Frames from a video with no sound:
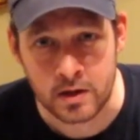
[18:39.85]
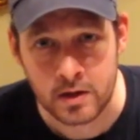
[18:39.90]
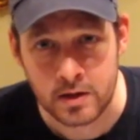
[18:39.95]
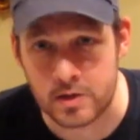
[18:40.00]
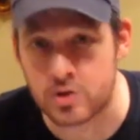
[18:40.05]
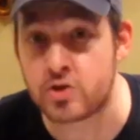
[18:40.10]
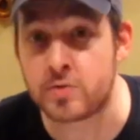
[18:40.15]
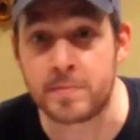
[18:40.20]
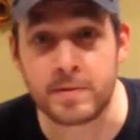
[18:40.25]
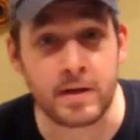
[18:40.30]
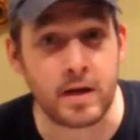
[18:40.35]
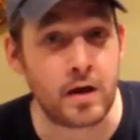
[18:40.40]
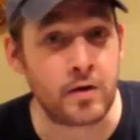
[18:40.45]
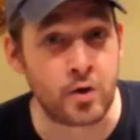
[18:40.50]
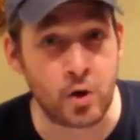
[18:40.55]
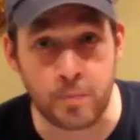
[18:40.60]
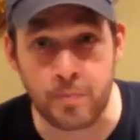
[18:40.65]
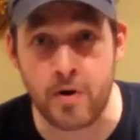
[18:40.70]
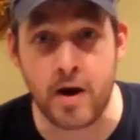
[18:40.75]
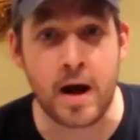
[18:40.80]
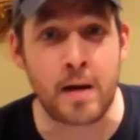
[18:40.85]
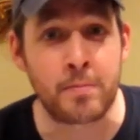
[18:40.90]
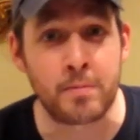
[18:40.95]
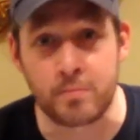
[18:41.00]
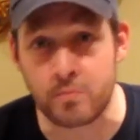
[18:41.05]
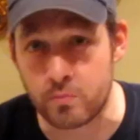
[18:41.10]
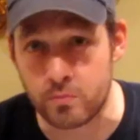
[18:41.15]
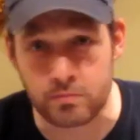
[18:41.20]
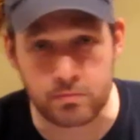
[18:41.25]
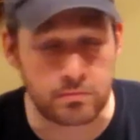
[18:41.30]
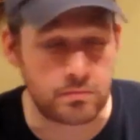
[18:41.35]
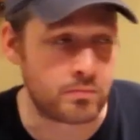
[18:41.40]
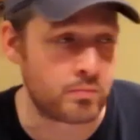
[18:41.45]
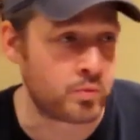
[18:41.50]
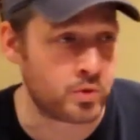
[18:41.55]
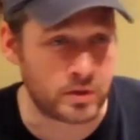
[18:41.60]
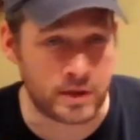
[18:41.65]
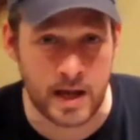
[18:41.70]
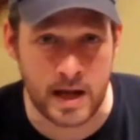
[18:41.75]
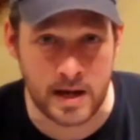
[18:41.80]
They should be, no problem,
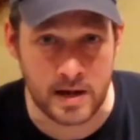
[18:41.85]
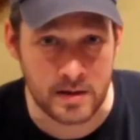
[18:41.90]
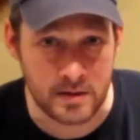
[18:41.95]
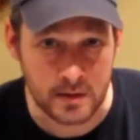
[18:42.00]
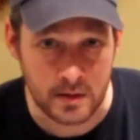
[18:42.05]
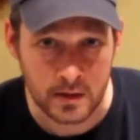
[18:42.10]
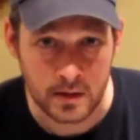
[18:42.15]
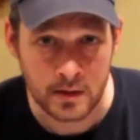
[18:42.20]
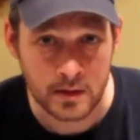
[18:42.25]
we'll get it.